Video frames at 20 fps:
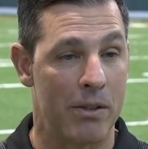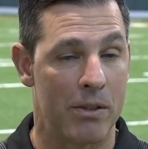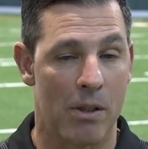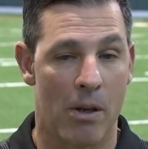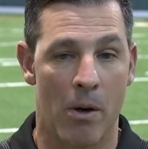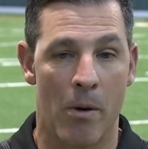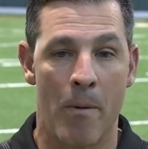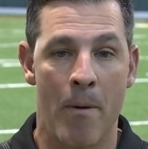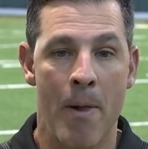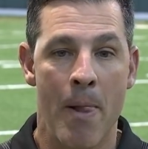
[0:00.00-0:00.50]

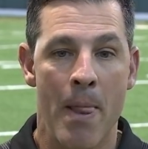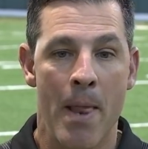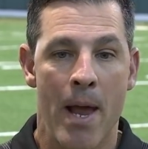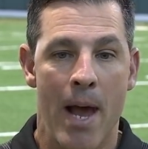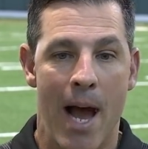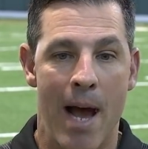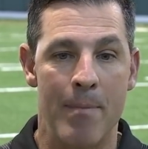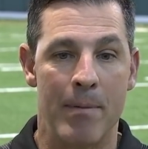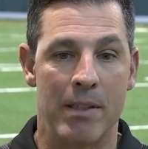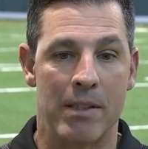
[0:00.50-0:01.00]
So
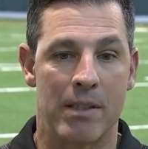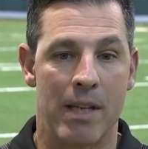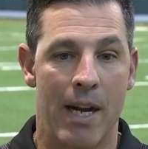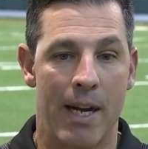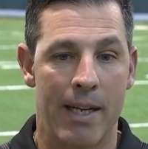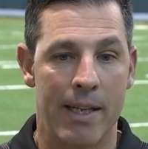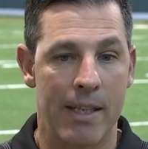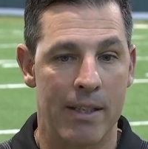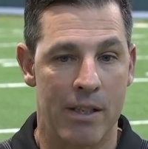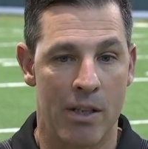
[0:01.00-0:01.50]
I'm
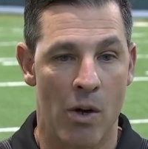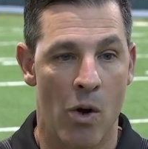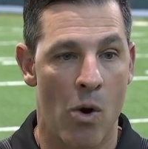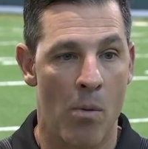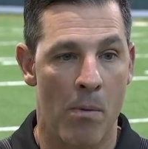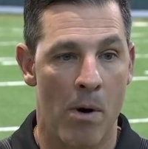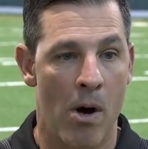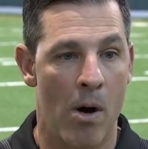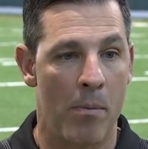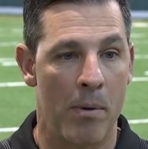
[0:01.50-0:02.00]
excited to get to know
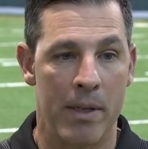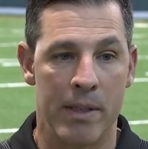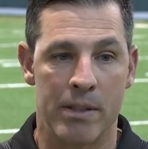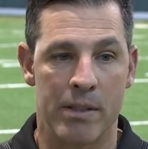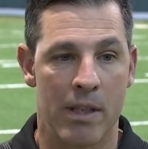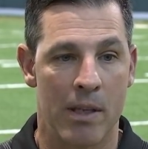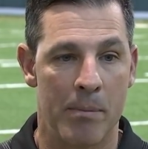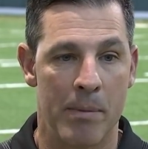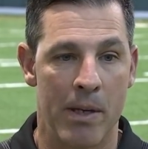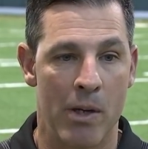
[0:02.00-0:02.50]
them all, but it's
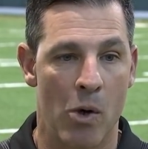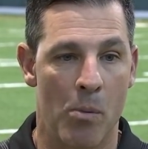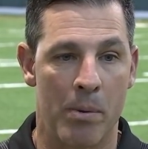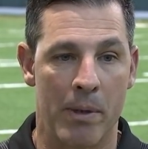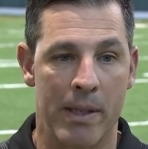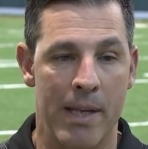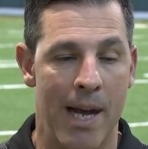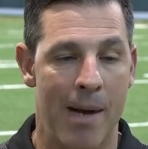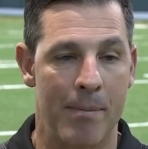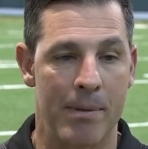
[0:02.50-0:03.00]
going to be an
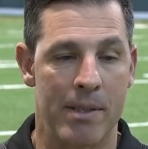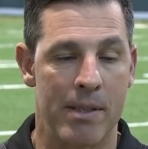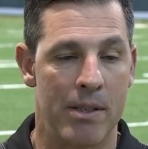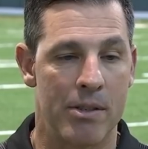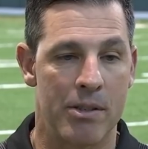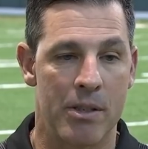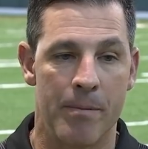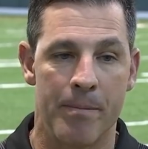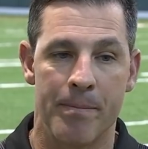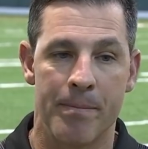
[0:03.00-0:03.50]
open
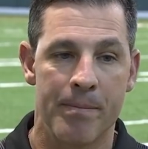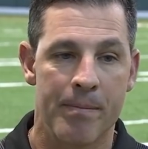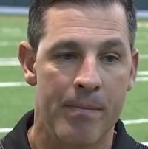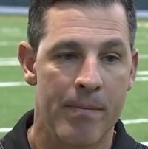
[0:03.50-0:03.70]
competition.